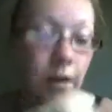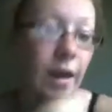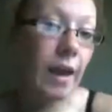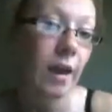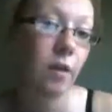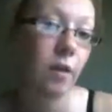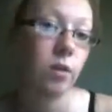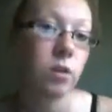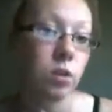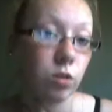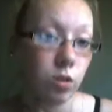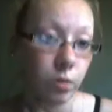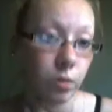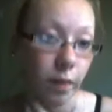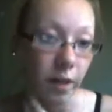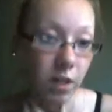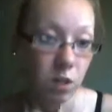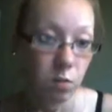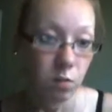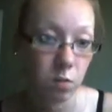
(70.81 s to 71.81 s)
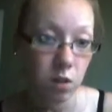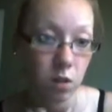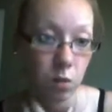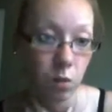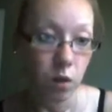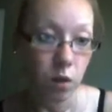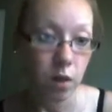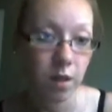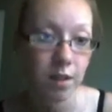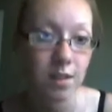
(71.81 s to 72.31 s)
it now until he buys me
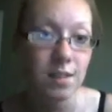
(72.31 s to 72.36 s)
one.